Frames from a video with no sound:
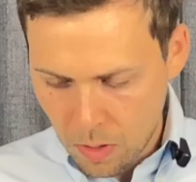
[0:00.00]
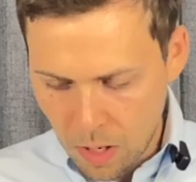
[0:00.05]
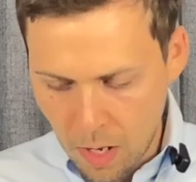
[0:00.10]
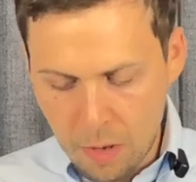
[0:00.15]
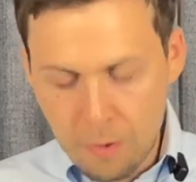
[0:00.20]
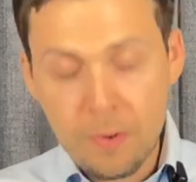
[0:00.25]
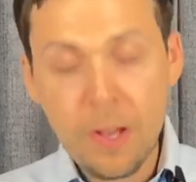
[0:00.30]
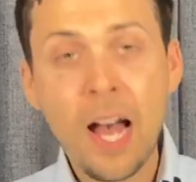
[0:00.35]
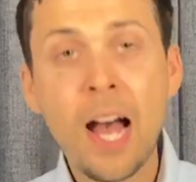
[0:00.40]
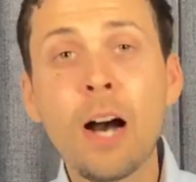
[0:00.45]

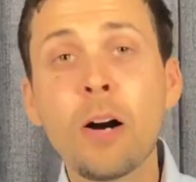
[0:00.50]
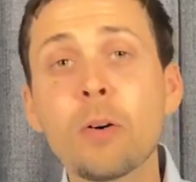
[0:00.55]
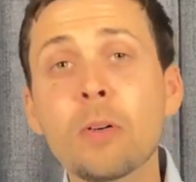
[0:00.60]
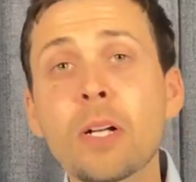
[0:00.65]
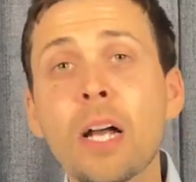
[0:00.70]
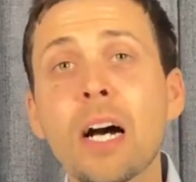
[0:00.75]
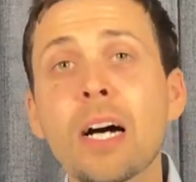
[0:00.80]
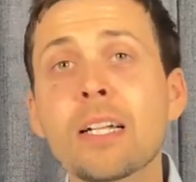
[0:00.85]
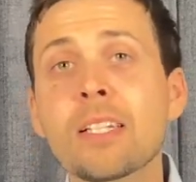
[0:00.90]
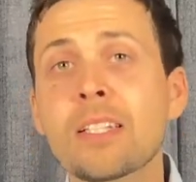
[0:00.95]
of how
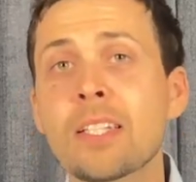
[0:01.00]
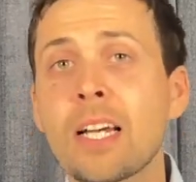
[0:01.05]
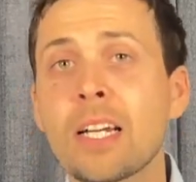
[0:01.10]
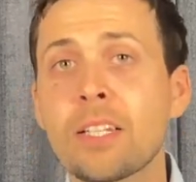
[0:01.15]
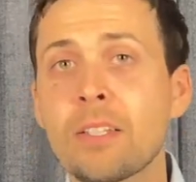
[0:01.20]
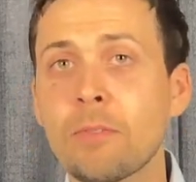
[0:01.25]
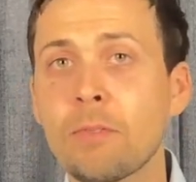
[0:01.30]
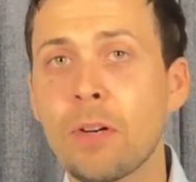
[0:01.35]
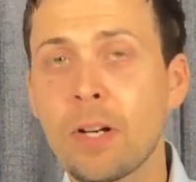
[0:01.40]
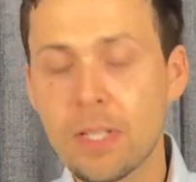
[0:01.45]
God
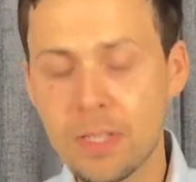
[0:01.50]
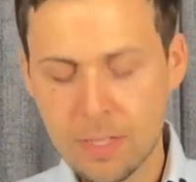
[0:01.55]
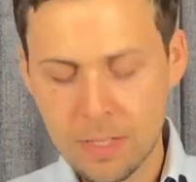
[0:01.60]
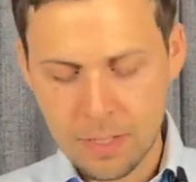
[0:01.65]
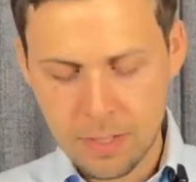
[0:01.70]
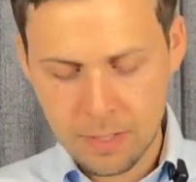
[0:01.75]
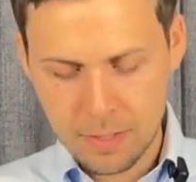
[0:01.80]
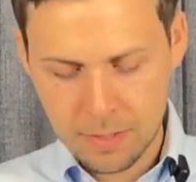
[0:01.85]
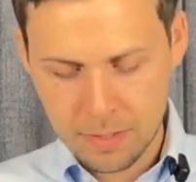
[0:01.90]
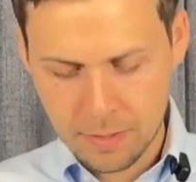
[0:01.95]
sanctifies
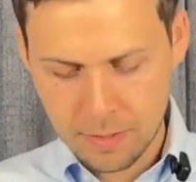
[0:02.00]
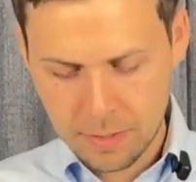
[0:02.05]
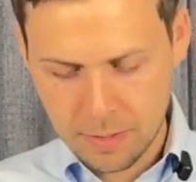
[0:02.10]
us.